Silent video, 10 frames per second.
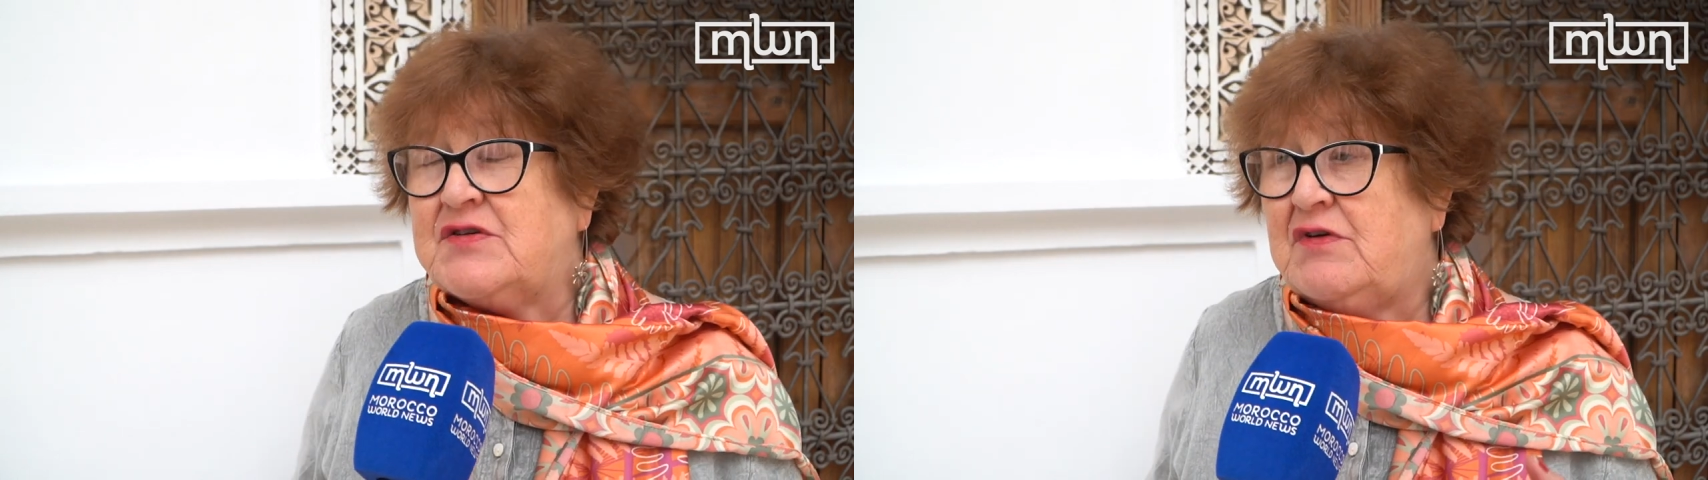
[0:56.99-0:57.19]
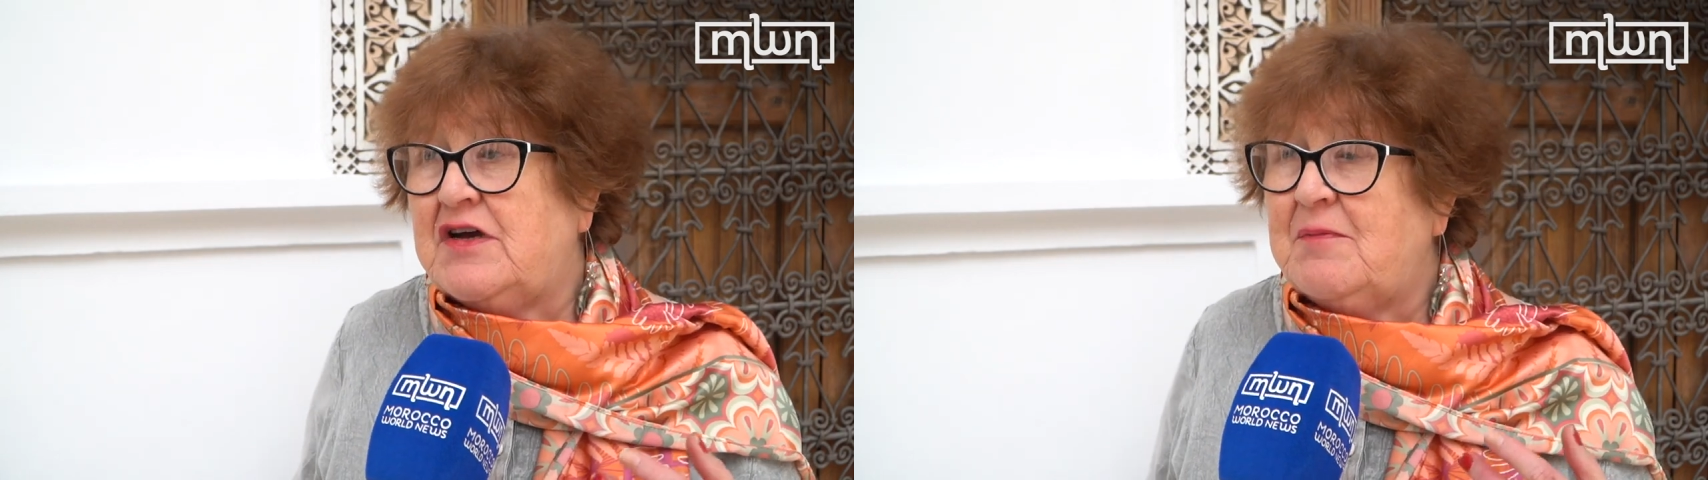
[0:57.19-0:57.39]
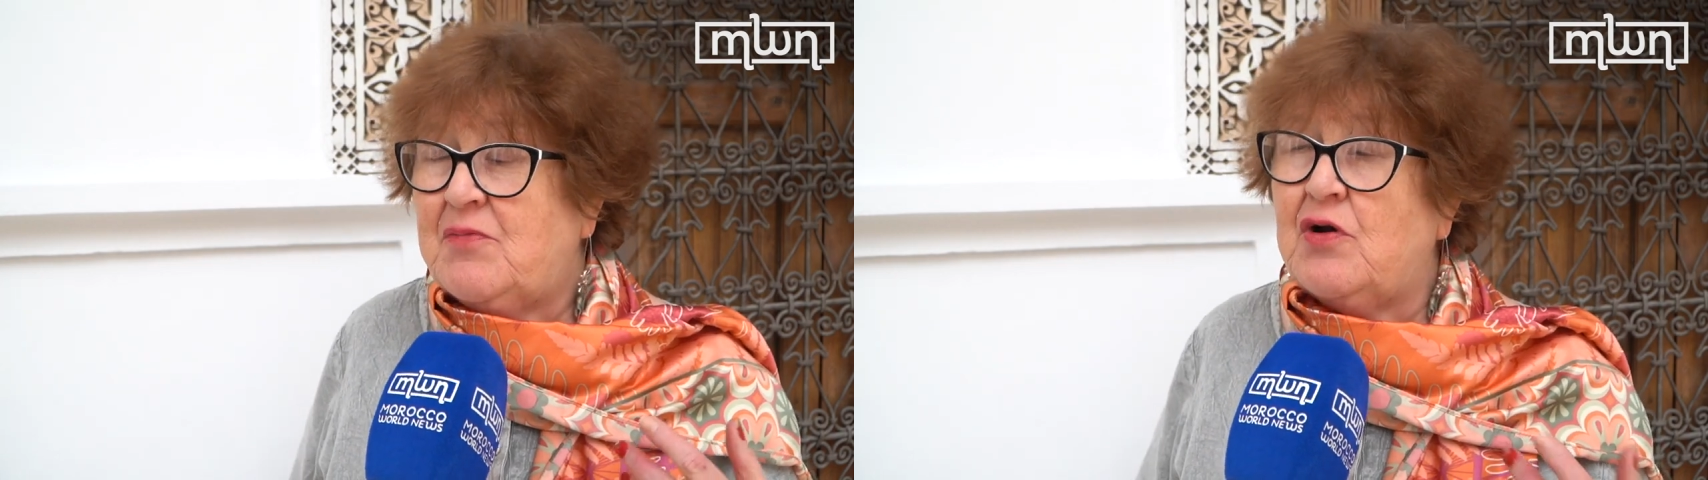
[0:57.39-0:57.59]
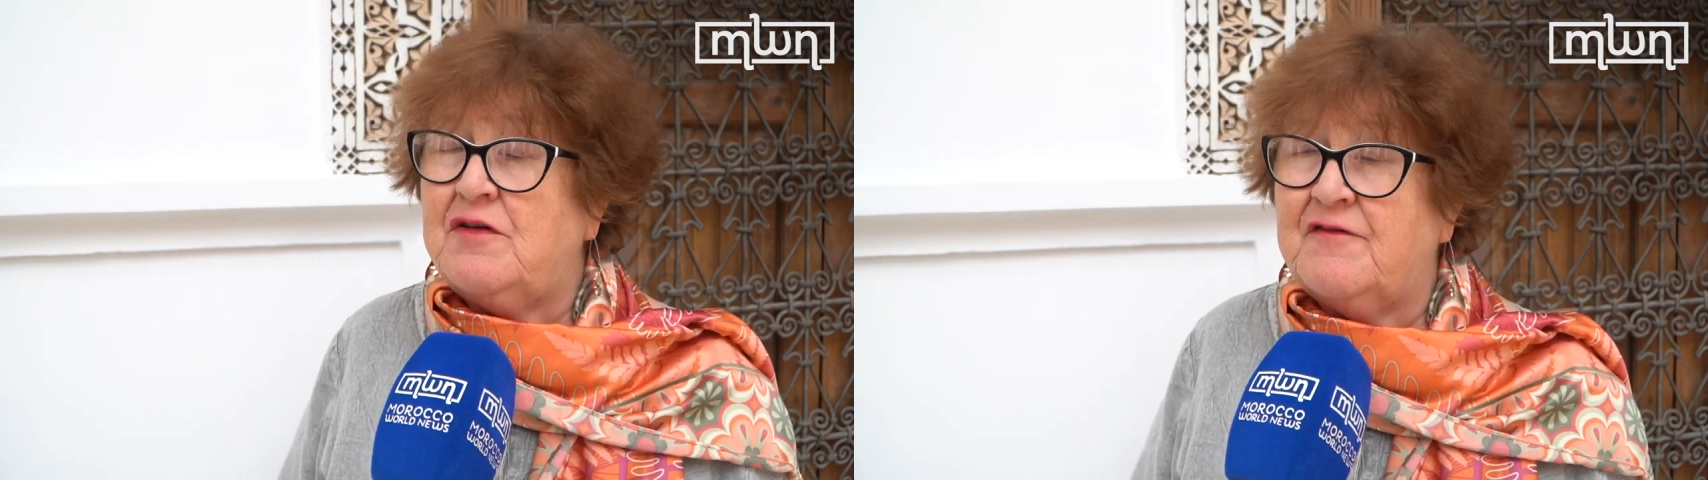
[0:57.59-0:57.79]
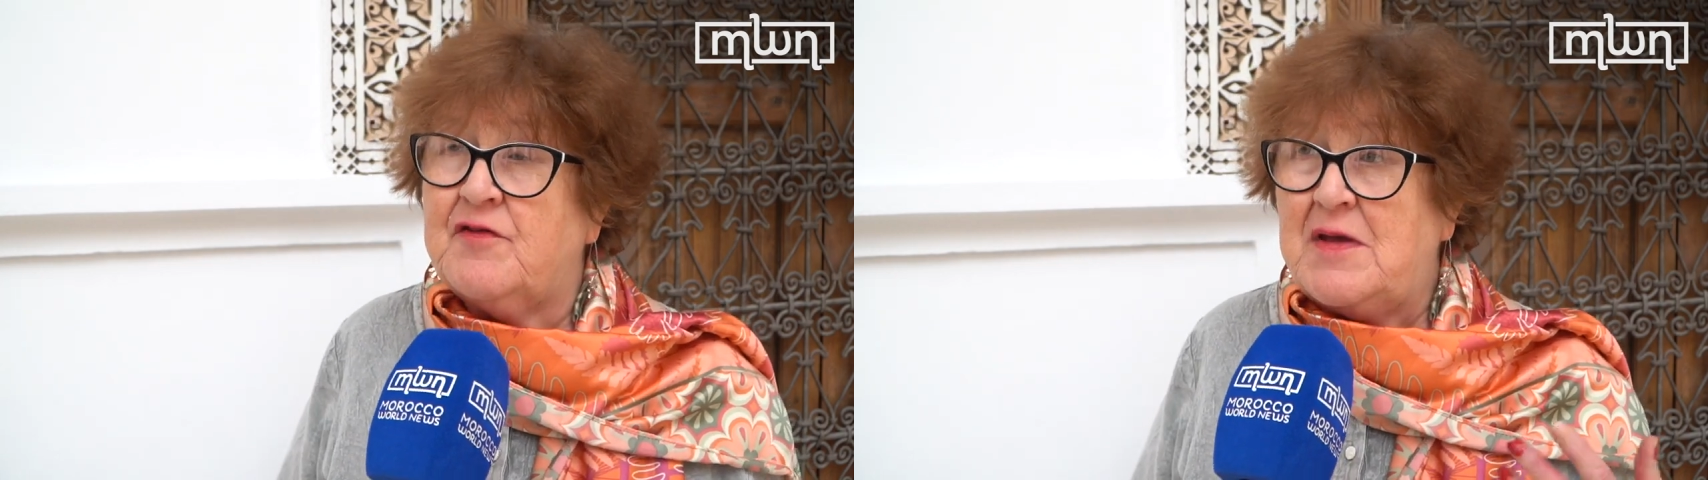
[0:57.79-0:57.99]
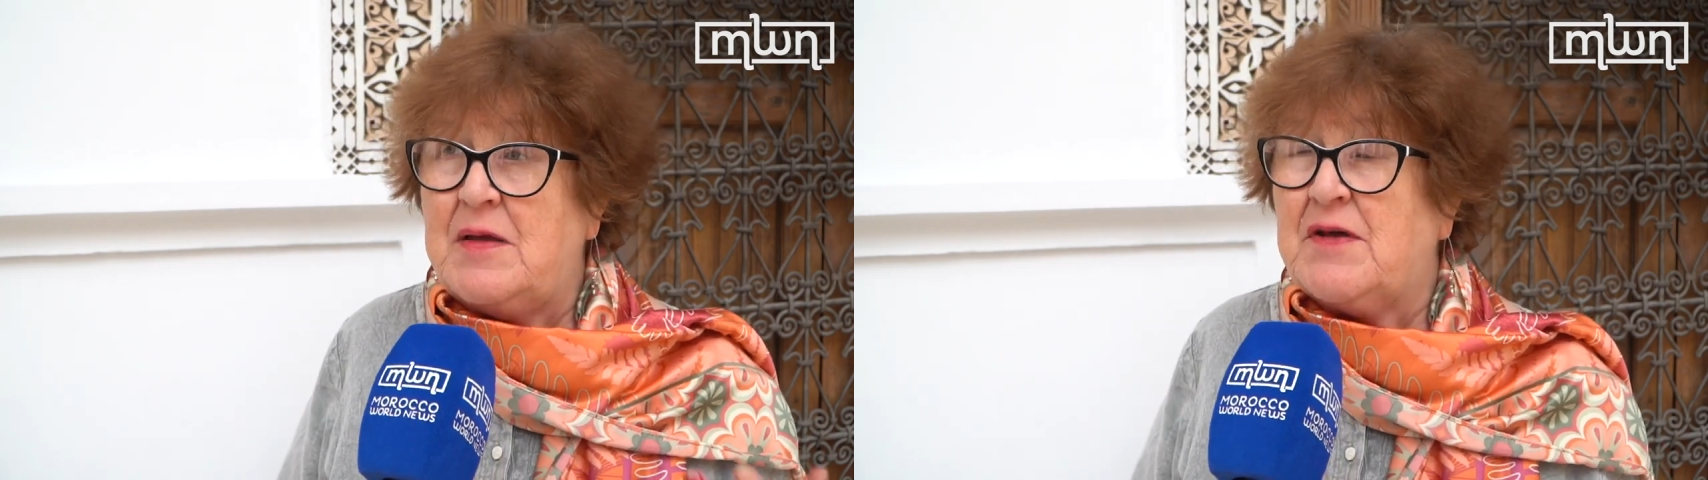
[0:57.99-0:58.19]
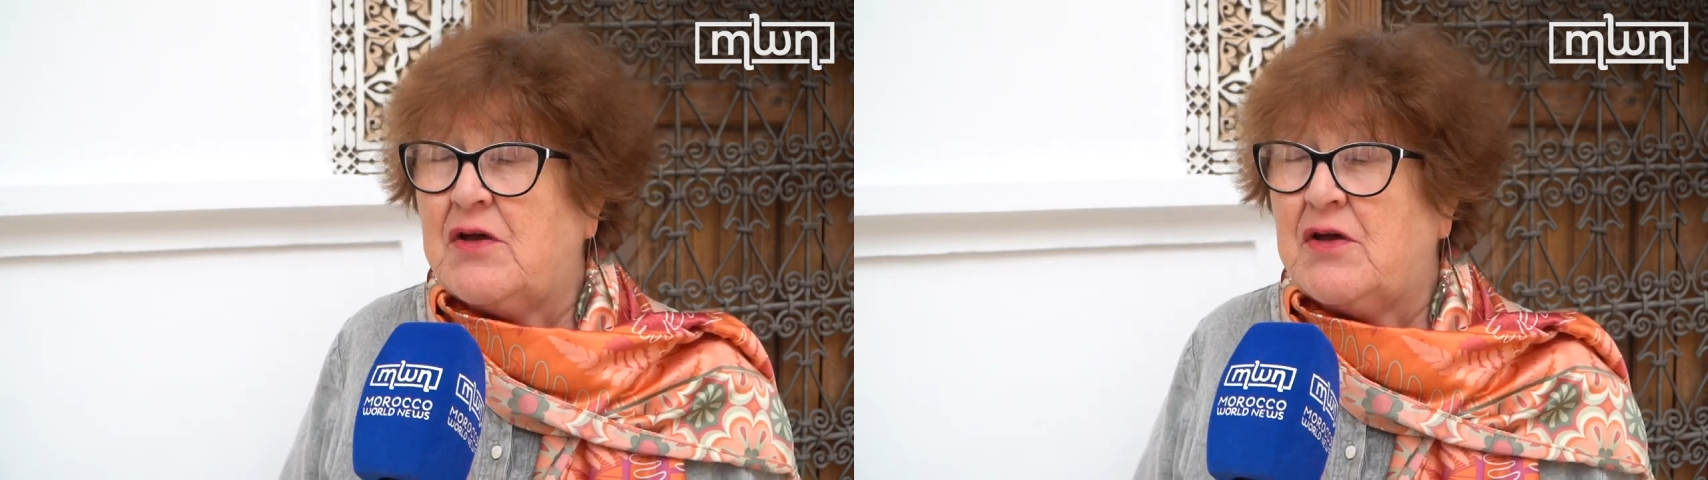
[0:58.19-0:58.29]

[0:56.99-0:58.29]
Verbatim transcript: is really important for me